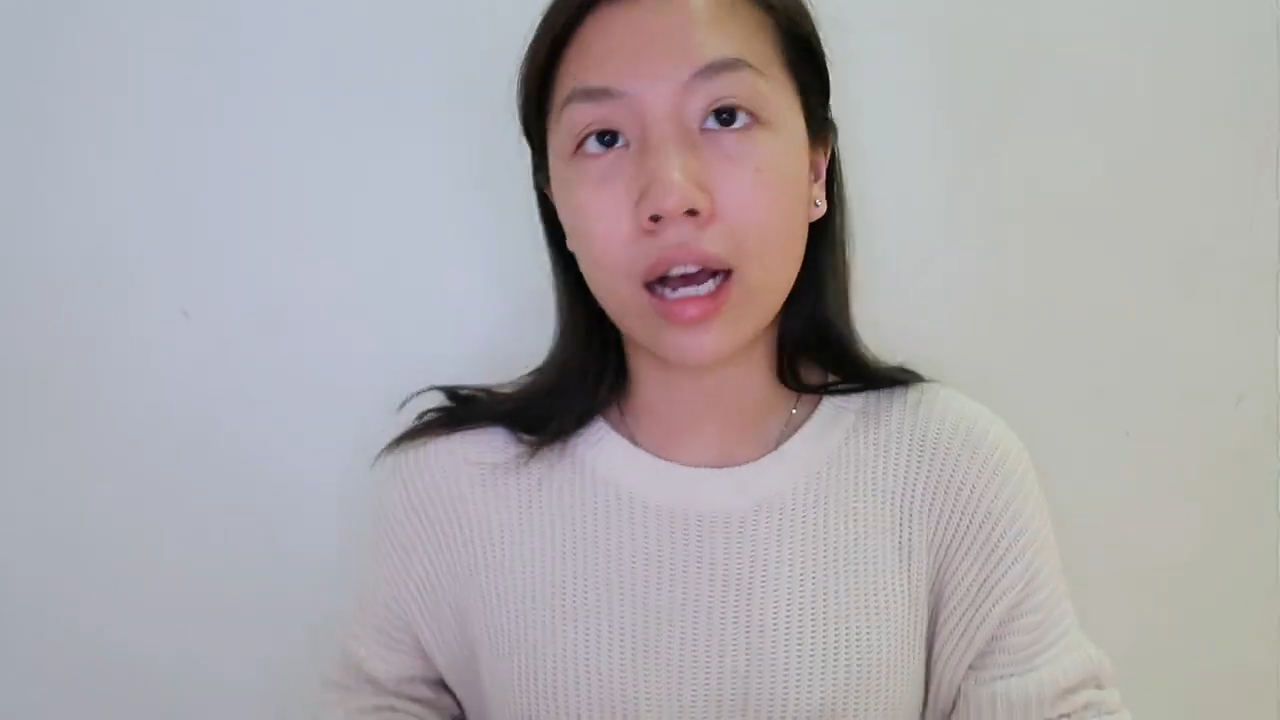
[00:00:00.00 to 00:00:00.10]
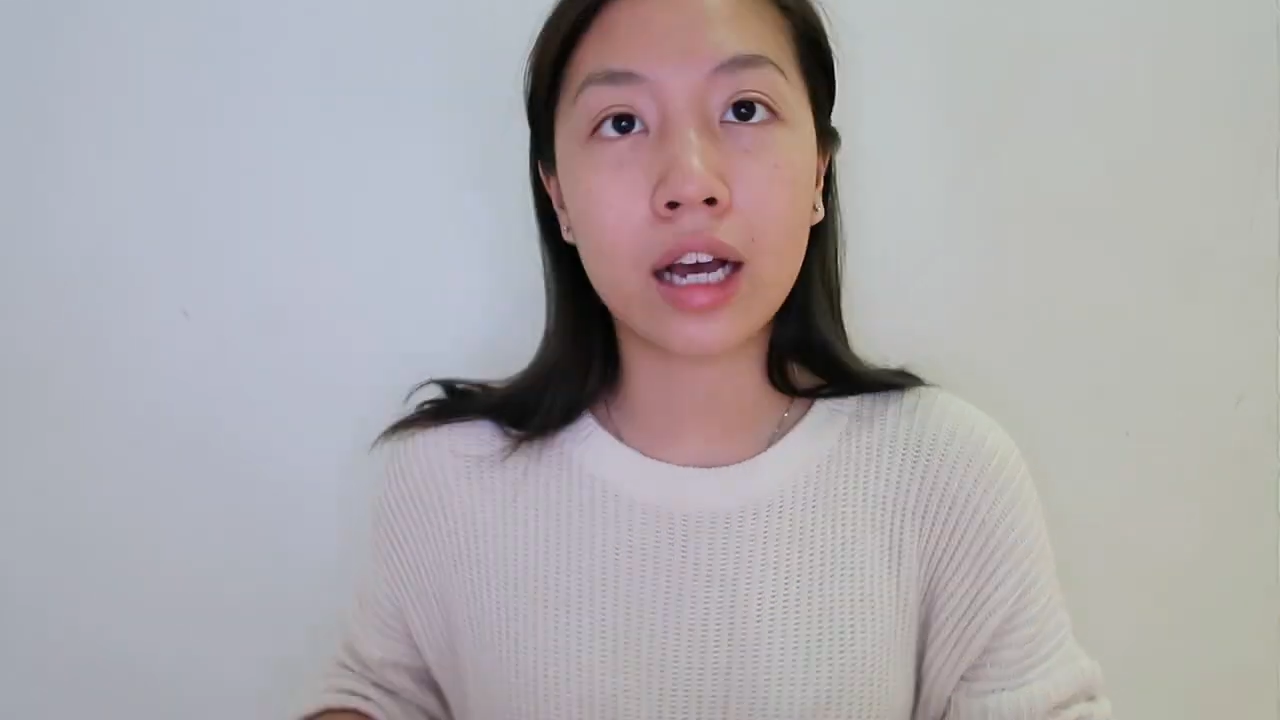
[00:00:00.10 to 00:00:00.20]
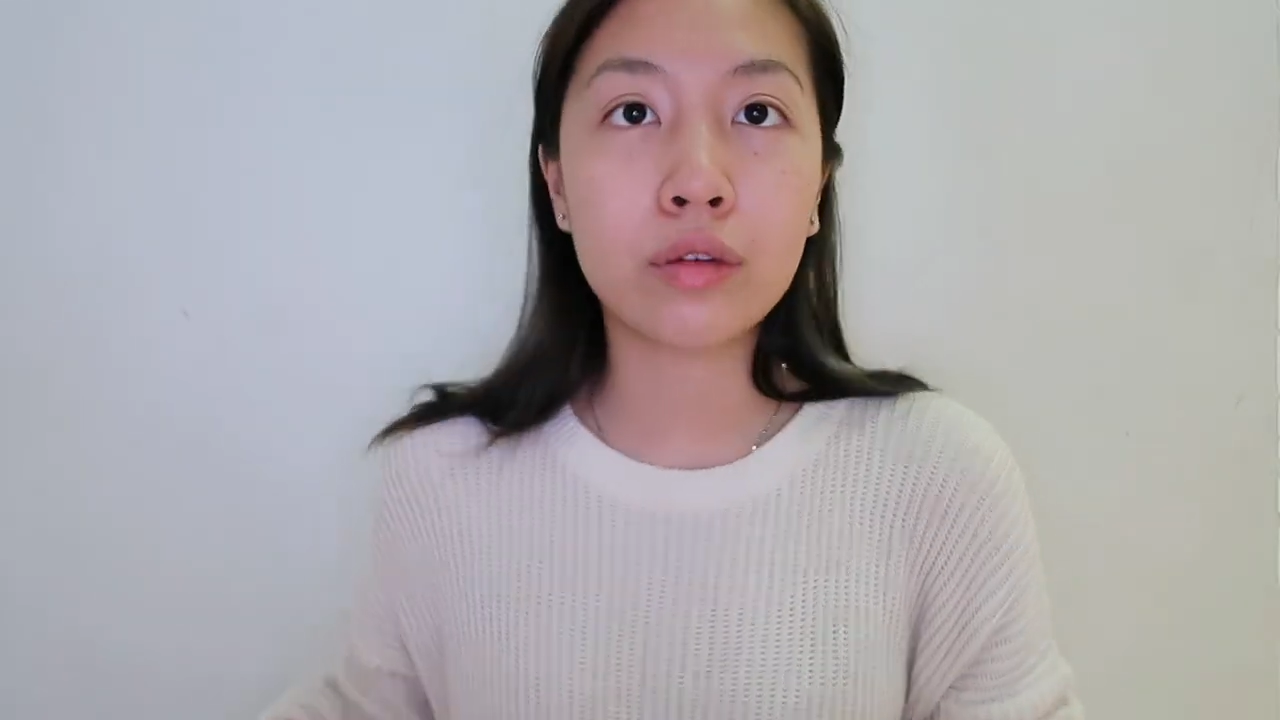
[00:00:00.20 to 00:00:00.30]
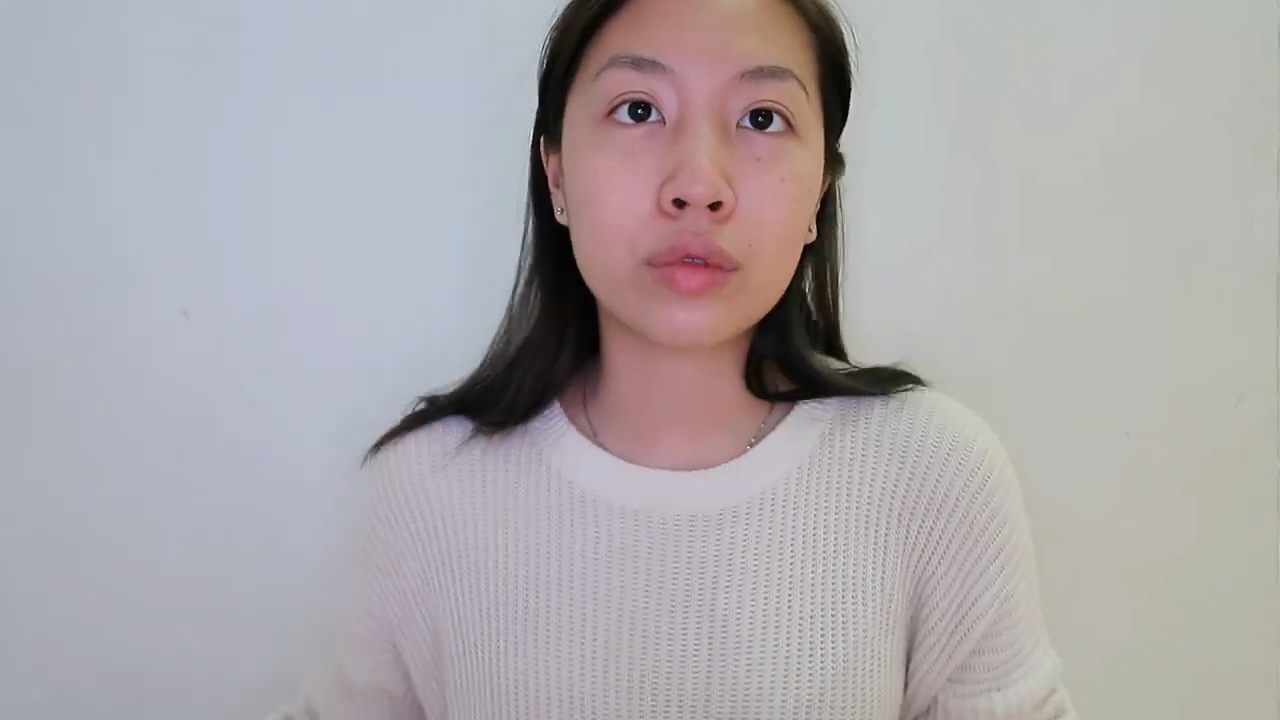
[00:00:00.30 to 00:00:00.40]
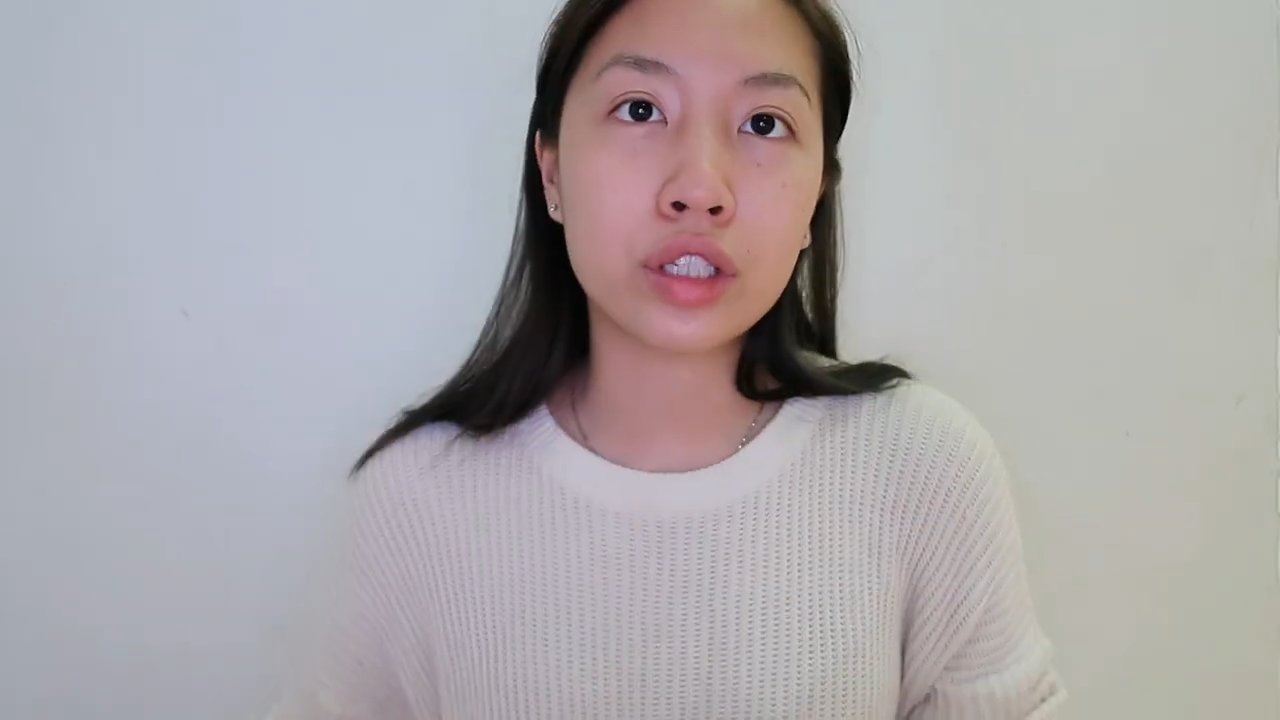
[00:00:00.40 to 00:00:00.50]

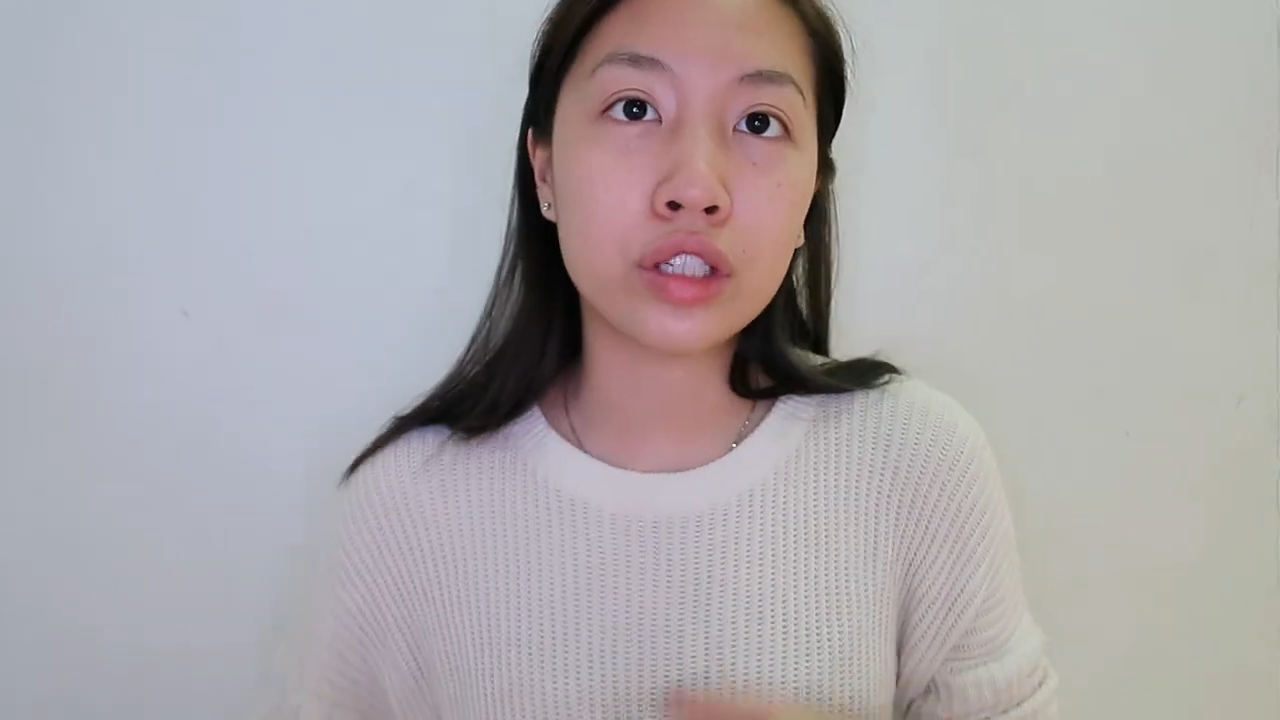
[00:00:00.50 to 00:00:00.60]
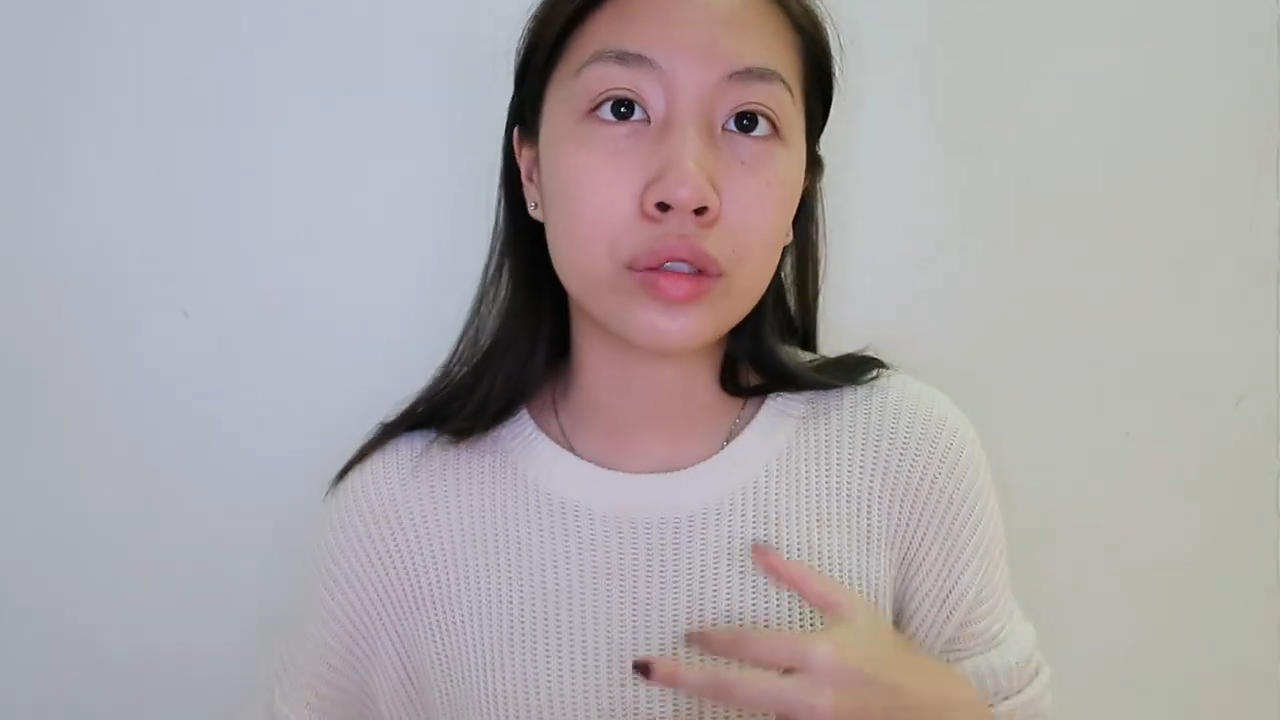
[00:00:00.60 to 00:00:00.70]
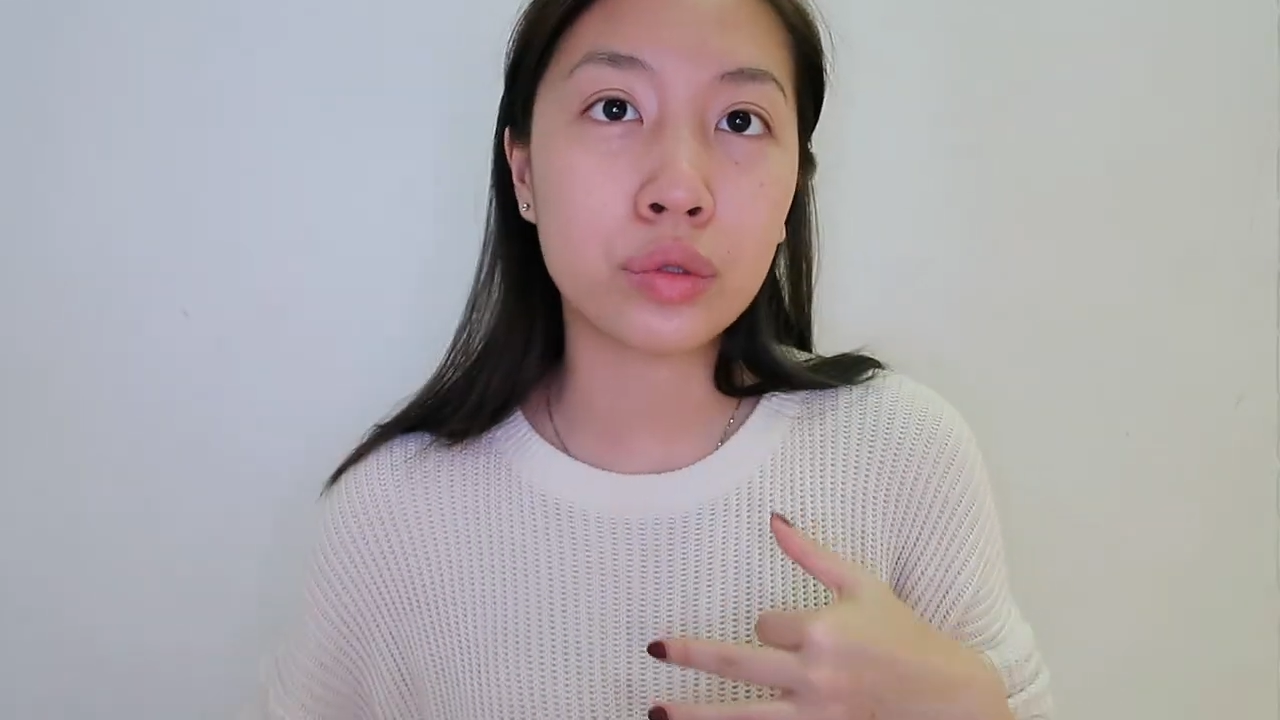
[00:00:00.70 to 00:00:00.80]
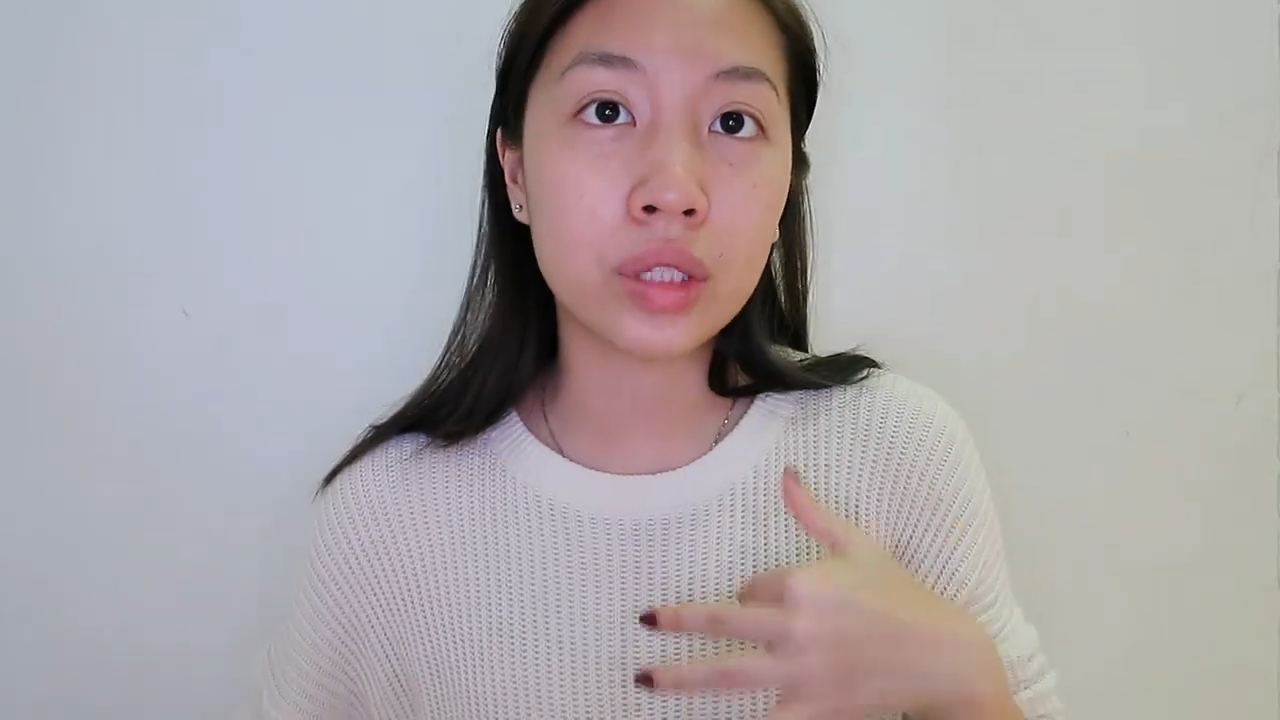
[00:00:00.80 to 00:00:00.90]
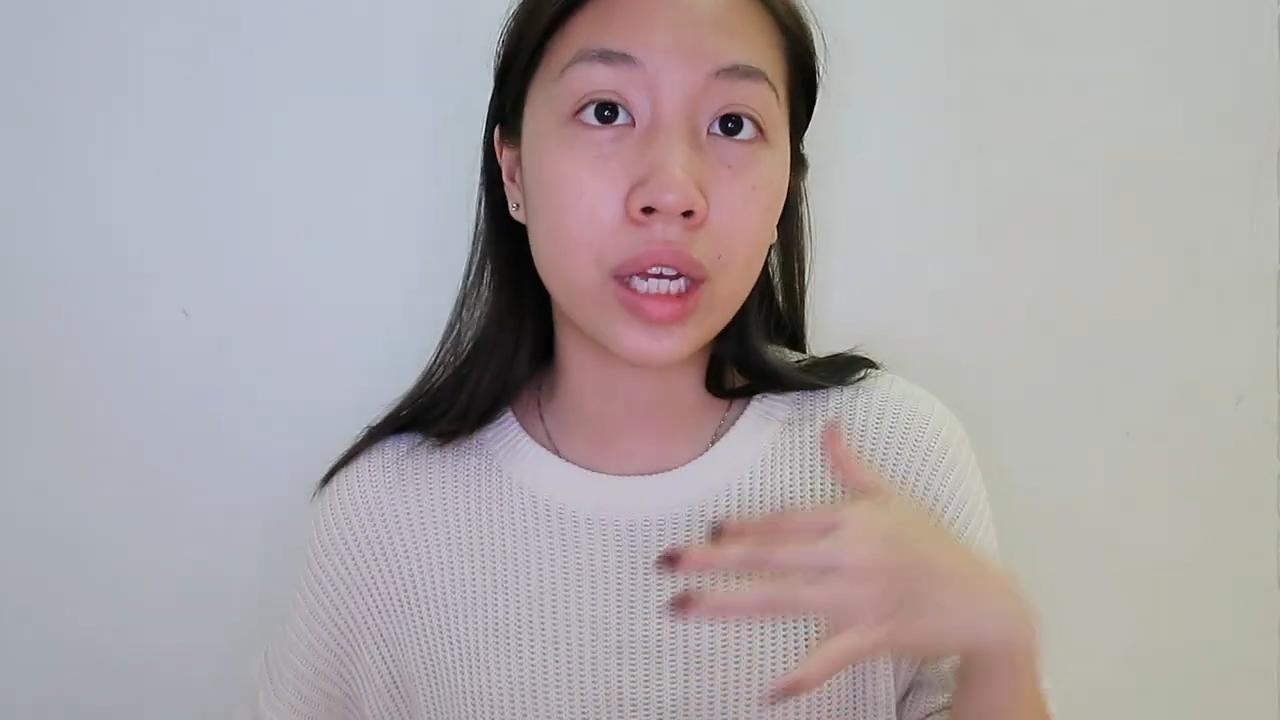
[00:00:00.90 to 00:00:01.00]
I would
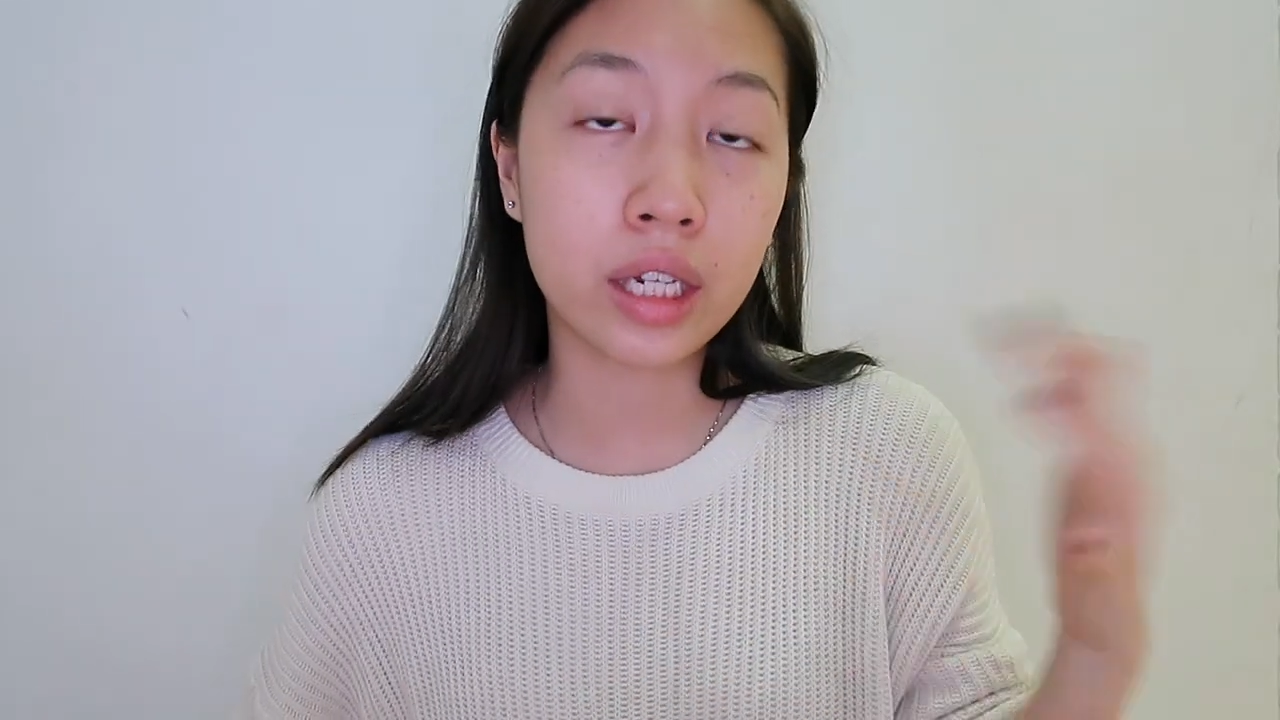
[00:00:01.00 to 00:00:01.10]
use